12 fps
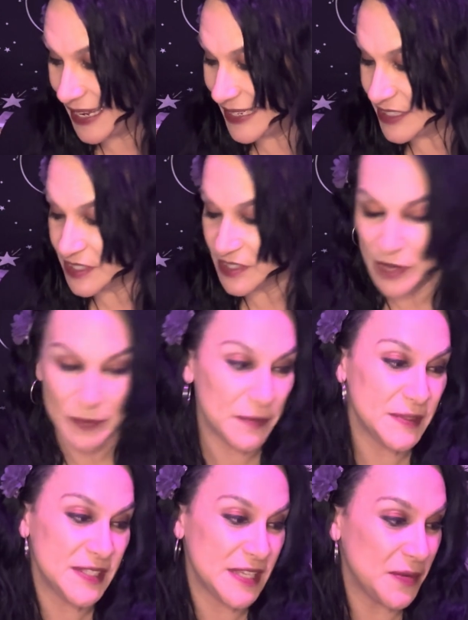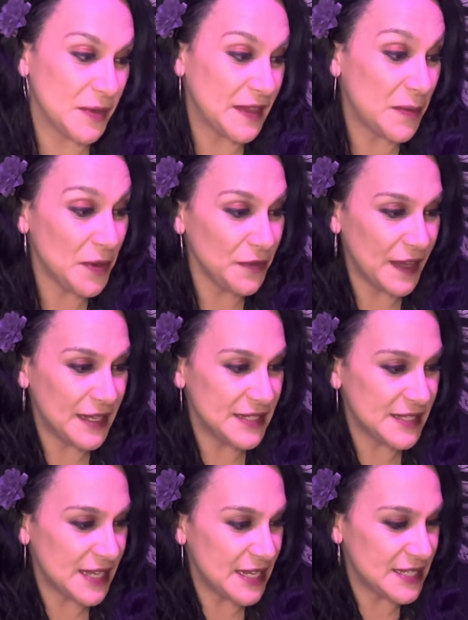I just thought we would see what they both had to
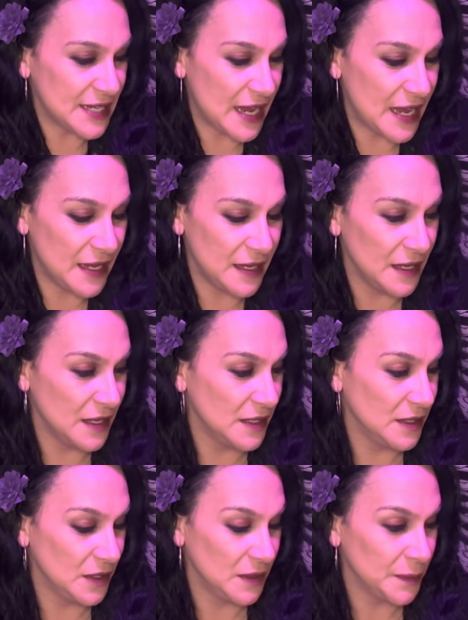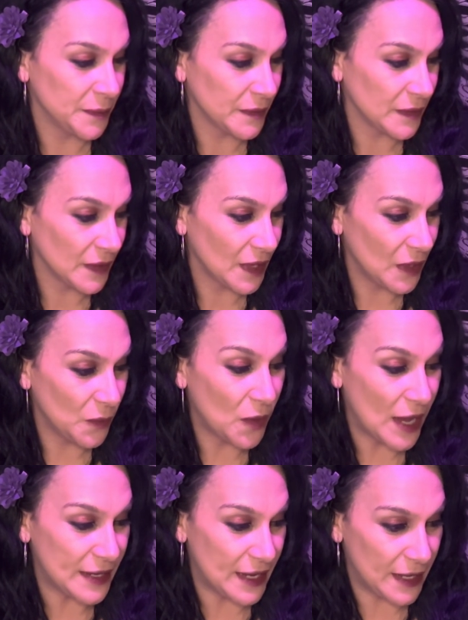say today.
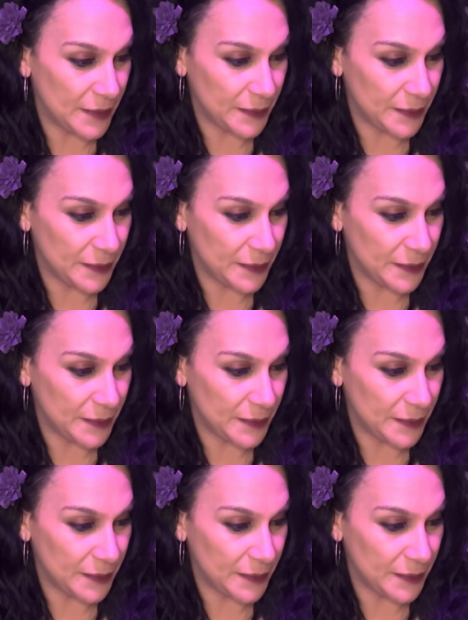Why not?